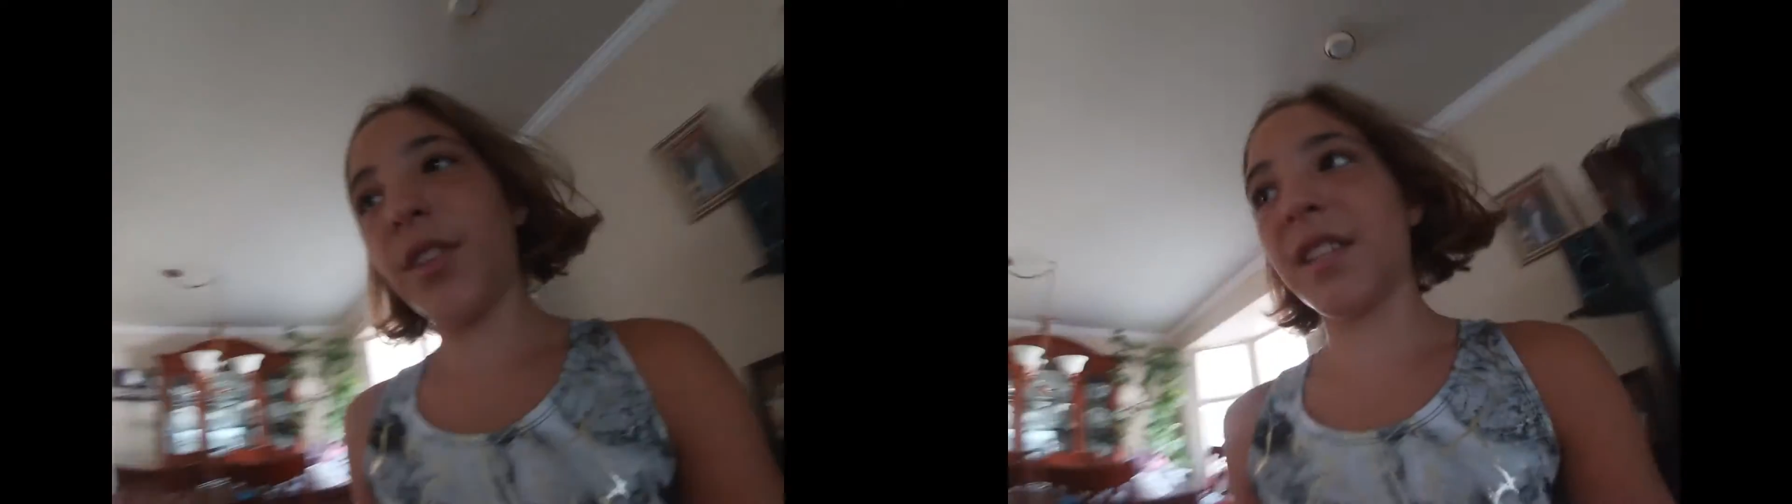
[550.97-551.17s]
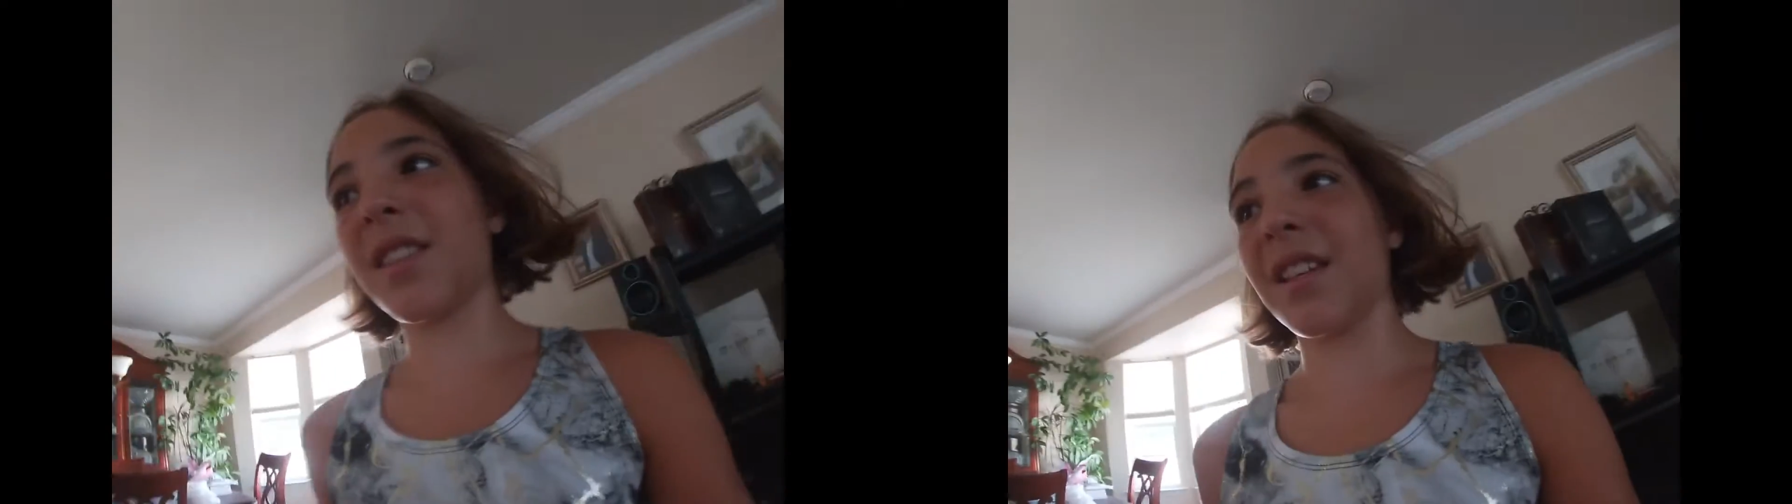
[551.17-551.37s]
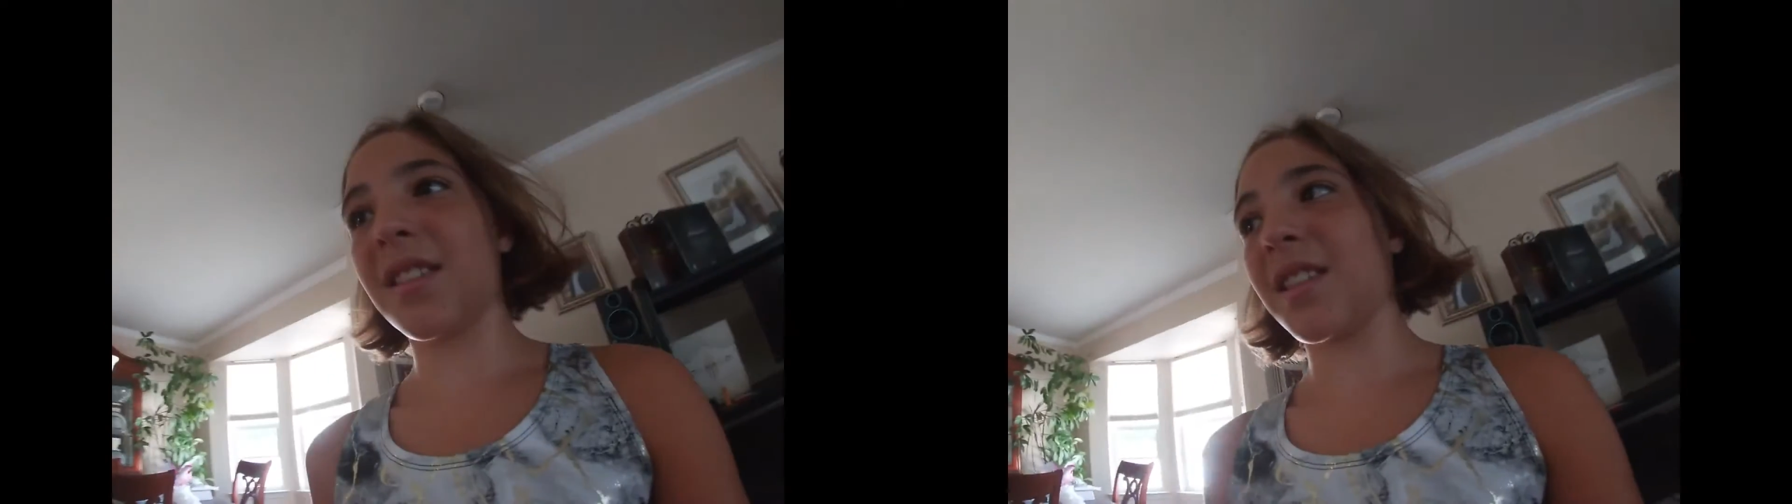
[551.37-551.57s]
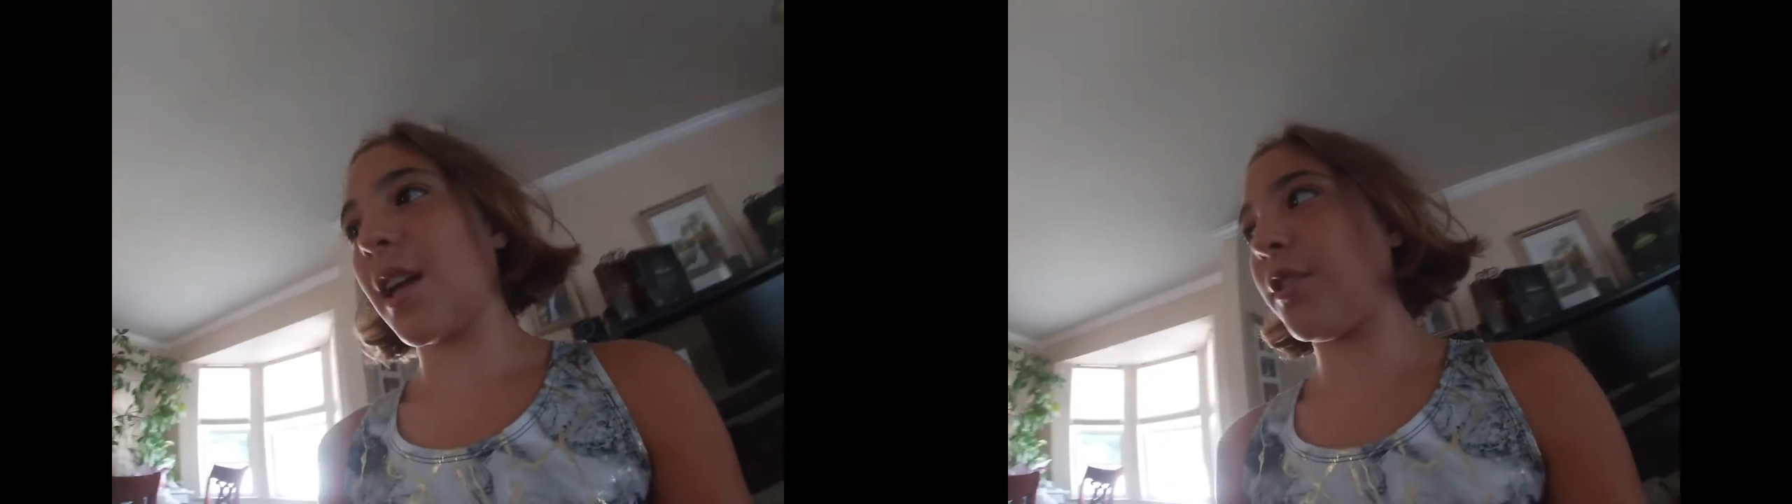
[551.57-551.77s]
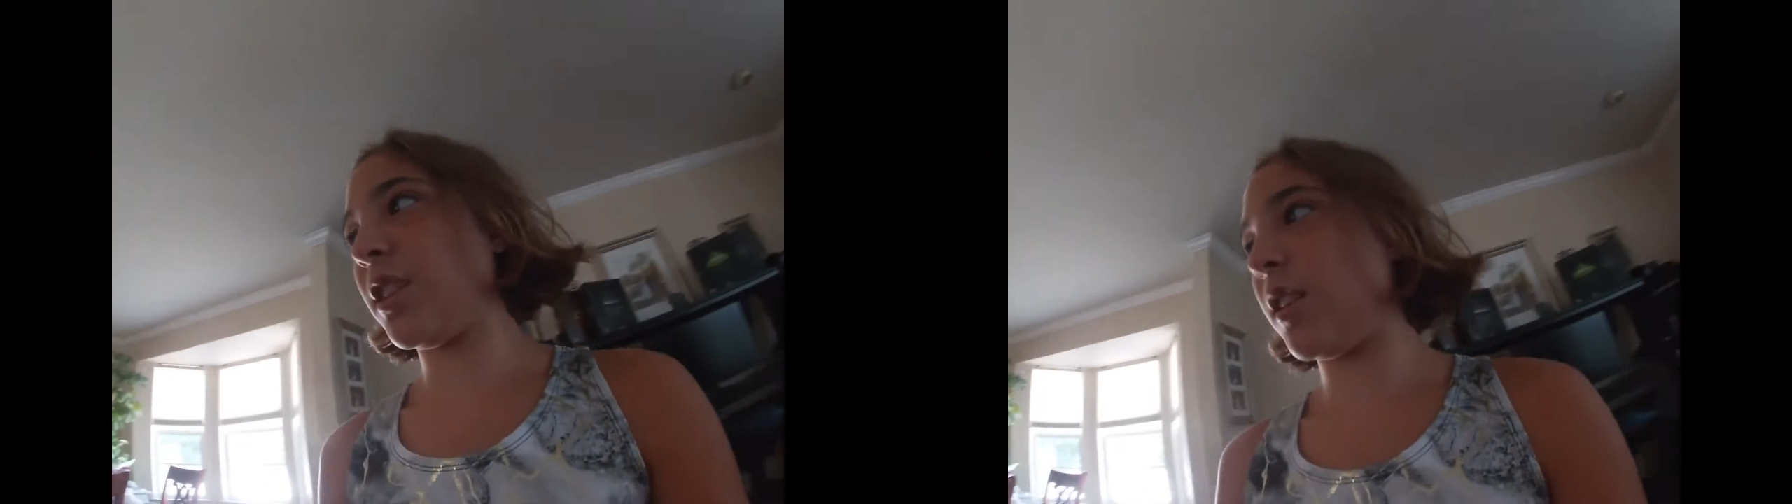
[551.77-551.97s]
these things
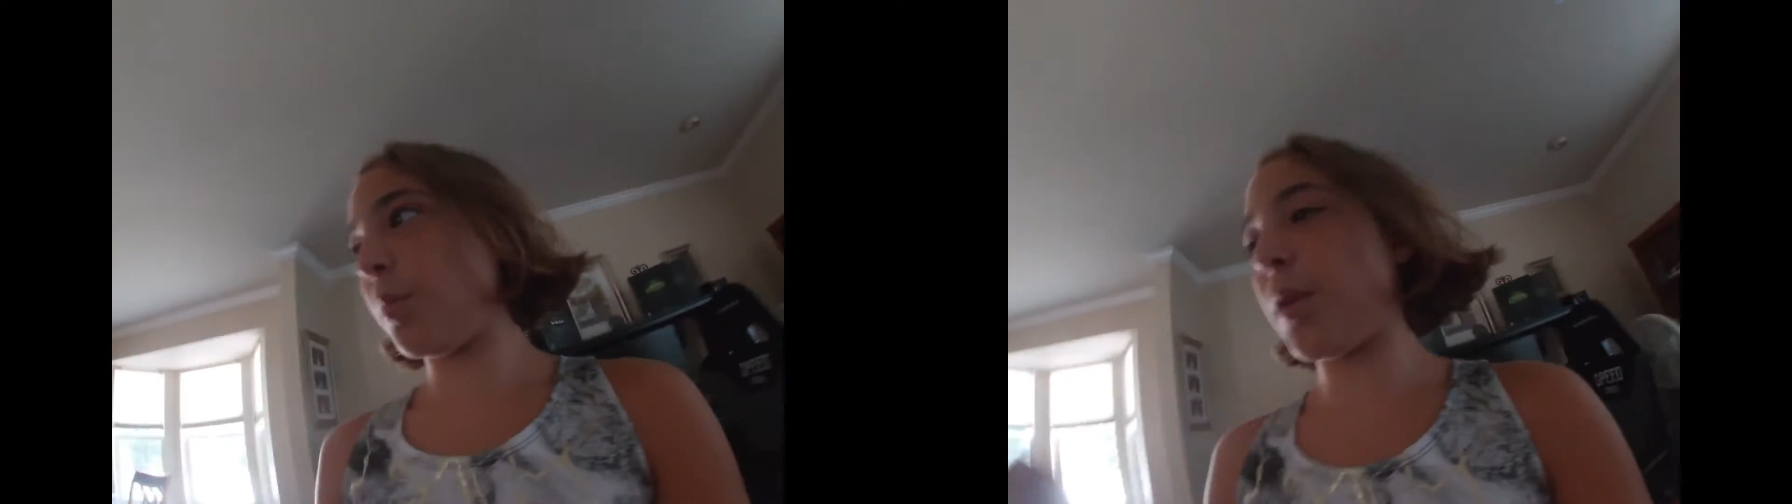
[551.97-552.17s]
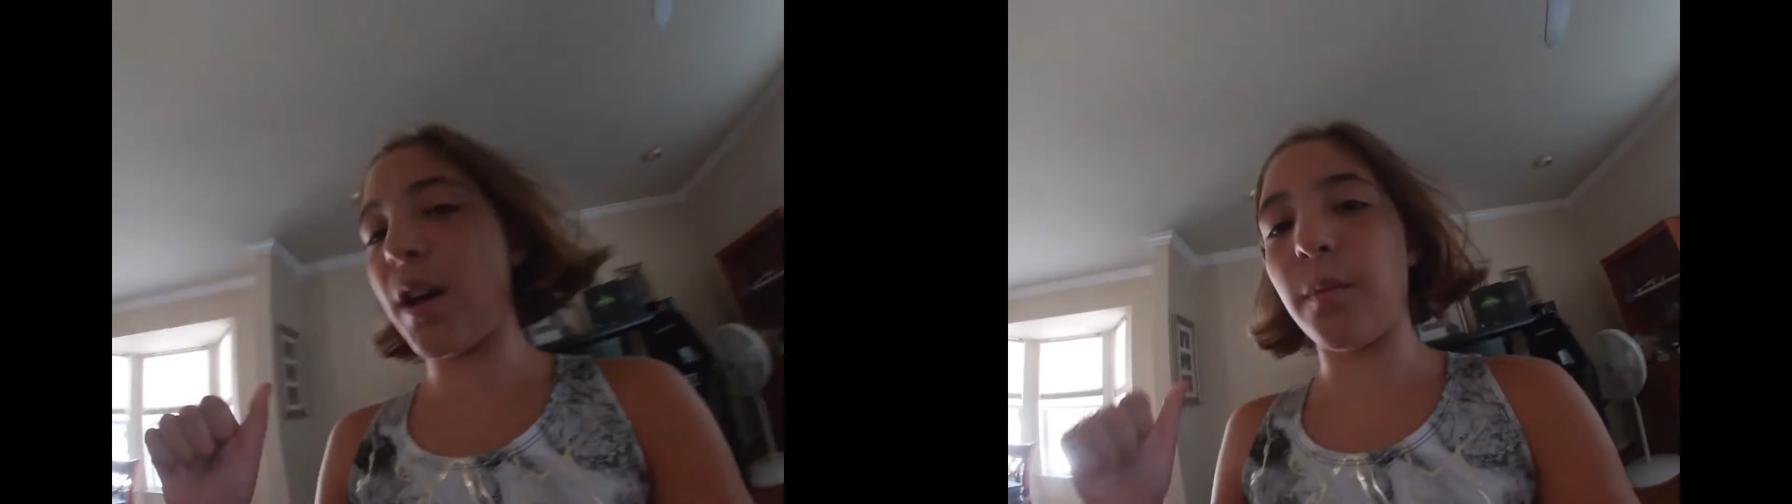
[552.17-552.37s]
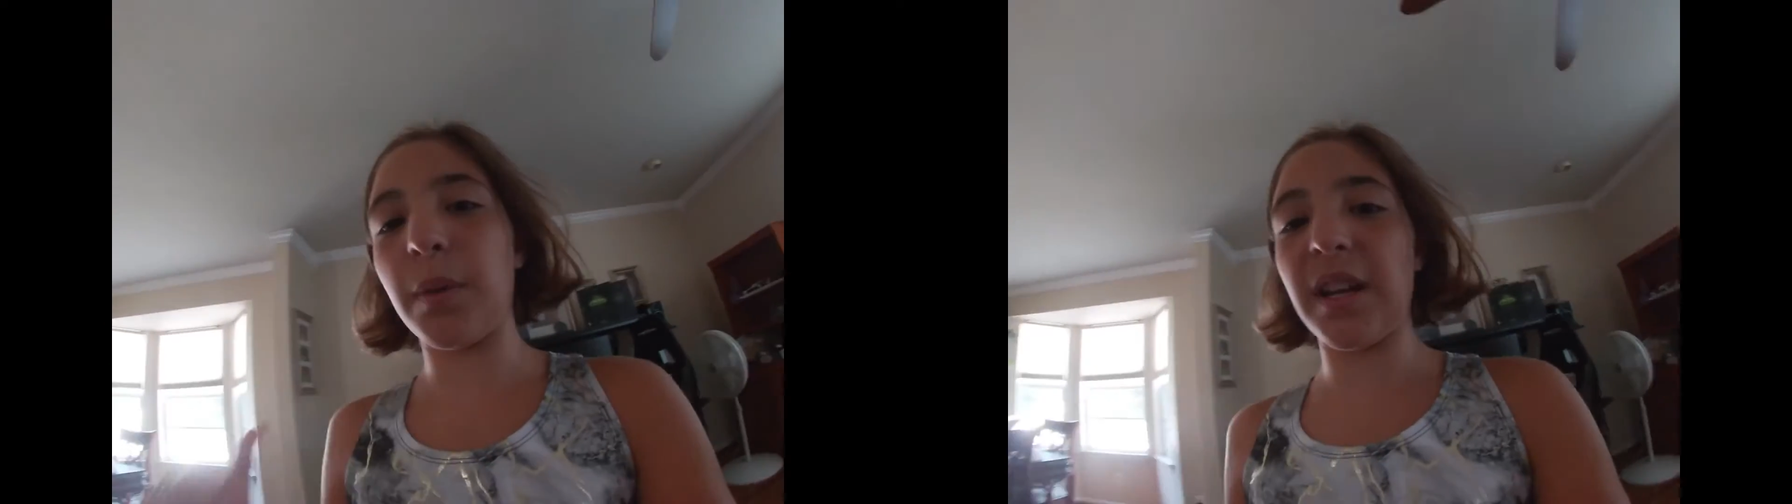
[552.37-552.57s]
together. You need to blend no.